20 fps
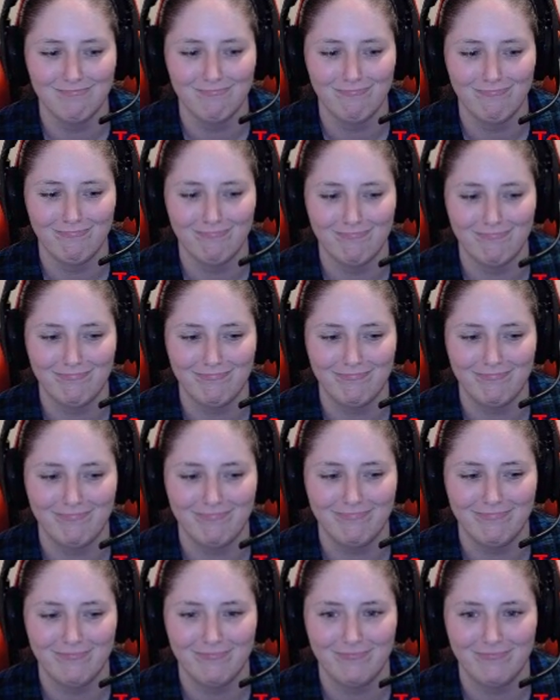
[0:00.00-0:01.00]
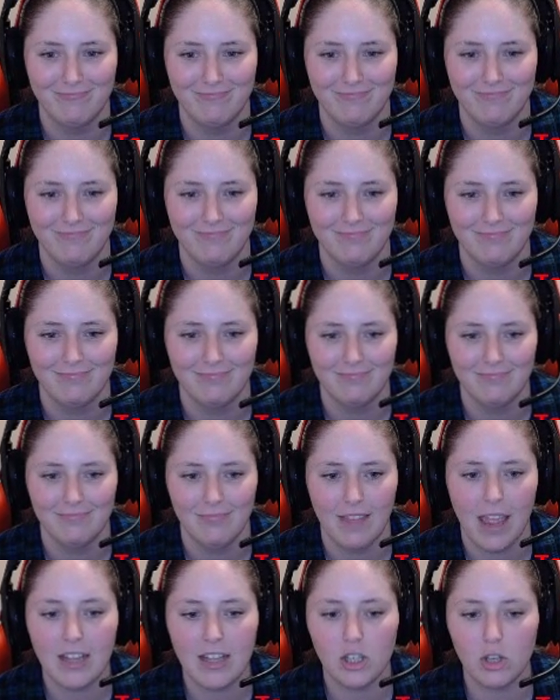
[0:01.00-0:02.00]
you killed yourself.
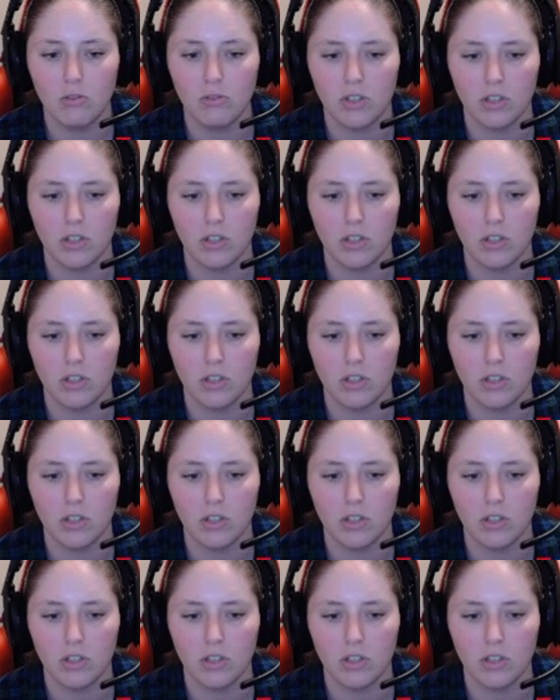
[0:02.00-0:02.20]
Excuse